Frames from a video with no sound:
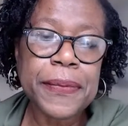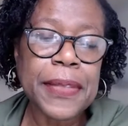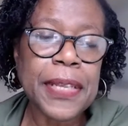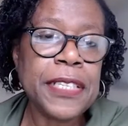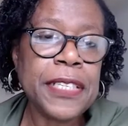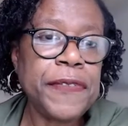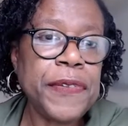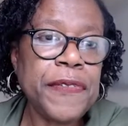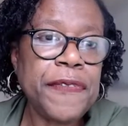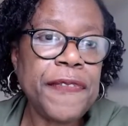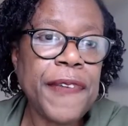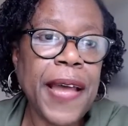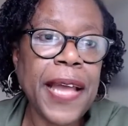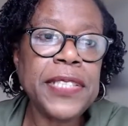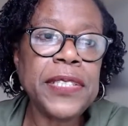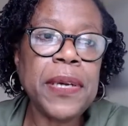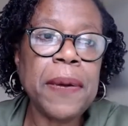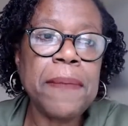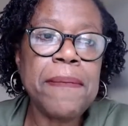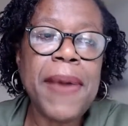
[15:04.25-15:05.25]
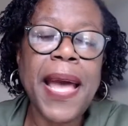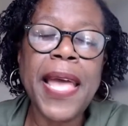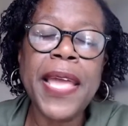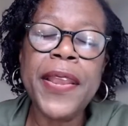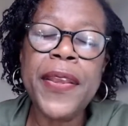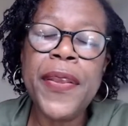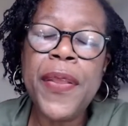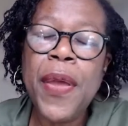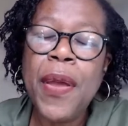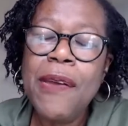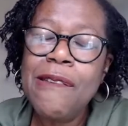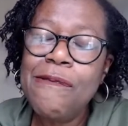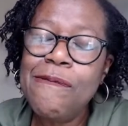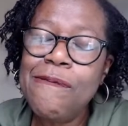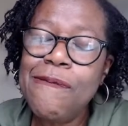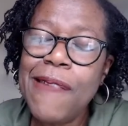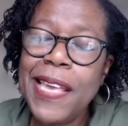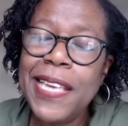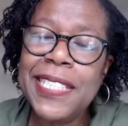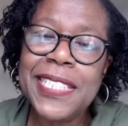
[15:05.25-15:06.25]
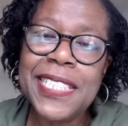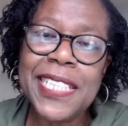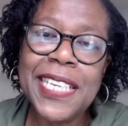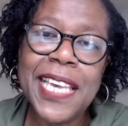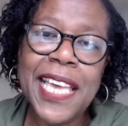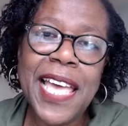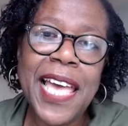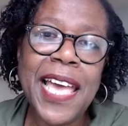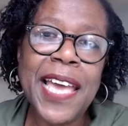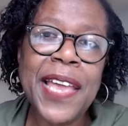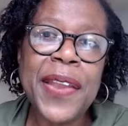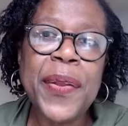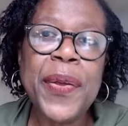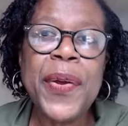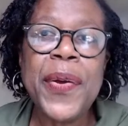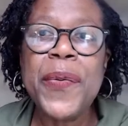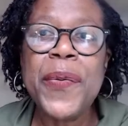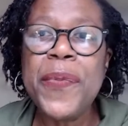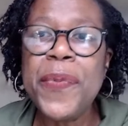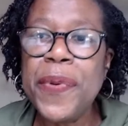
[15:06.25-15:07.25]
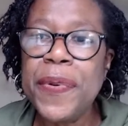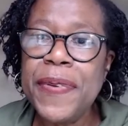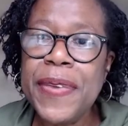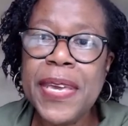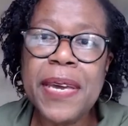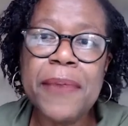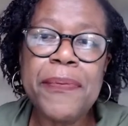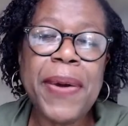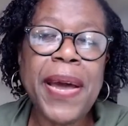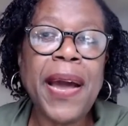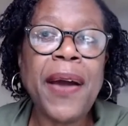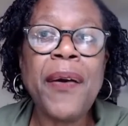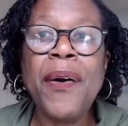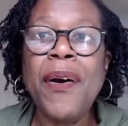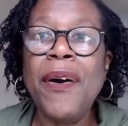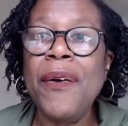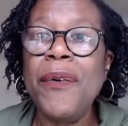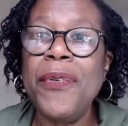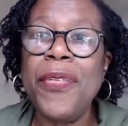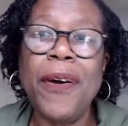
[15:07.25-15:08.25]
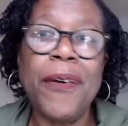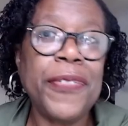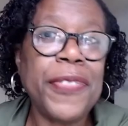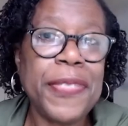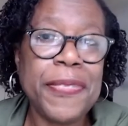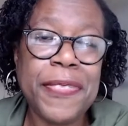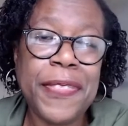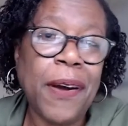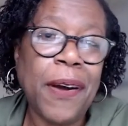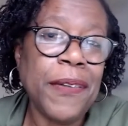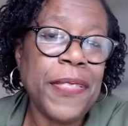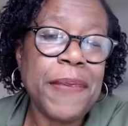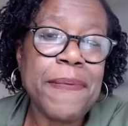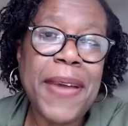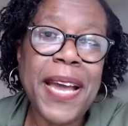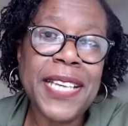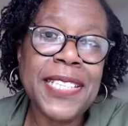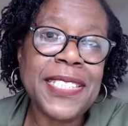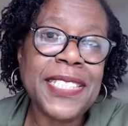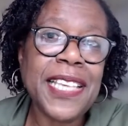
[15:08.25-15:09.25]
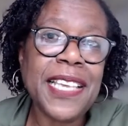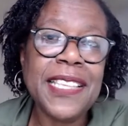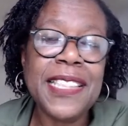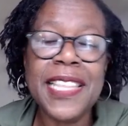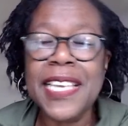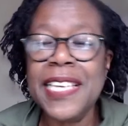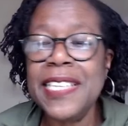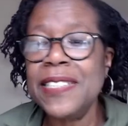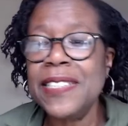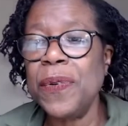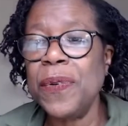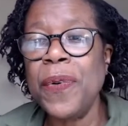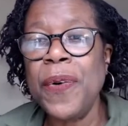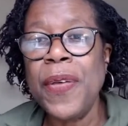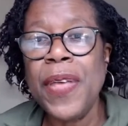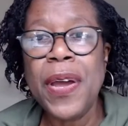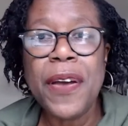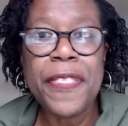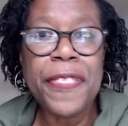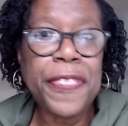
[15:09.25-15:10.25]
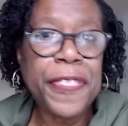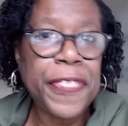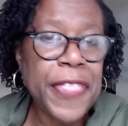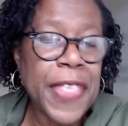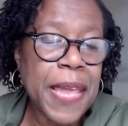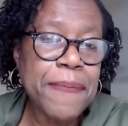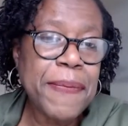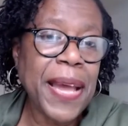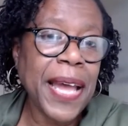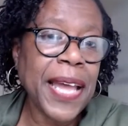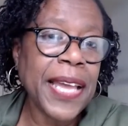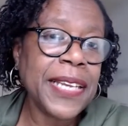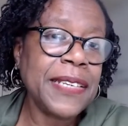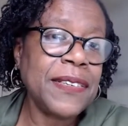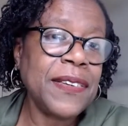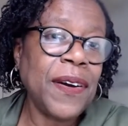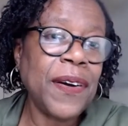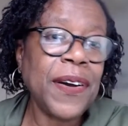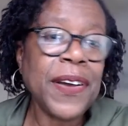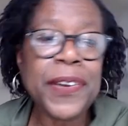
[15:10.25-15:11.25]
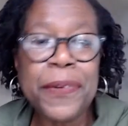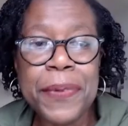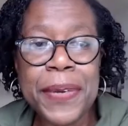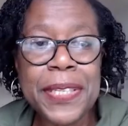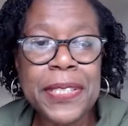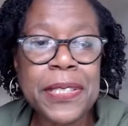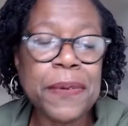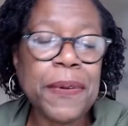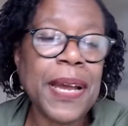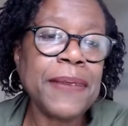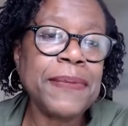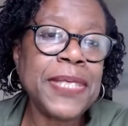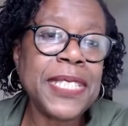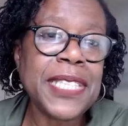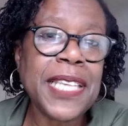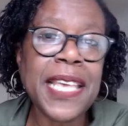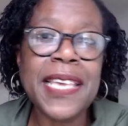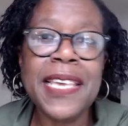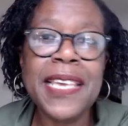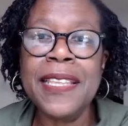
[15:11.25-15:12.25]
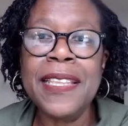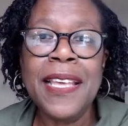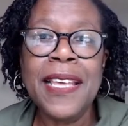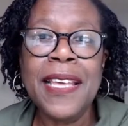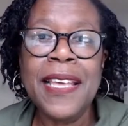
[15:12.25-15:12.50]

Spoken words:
And if you find your mind racing ahead, worrying about or they might say this, or they might not agree to what I'm saying.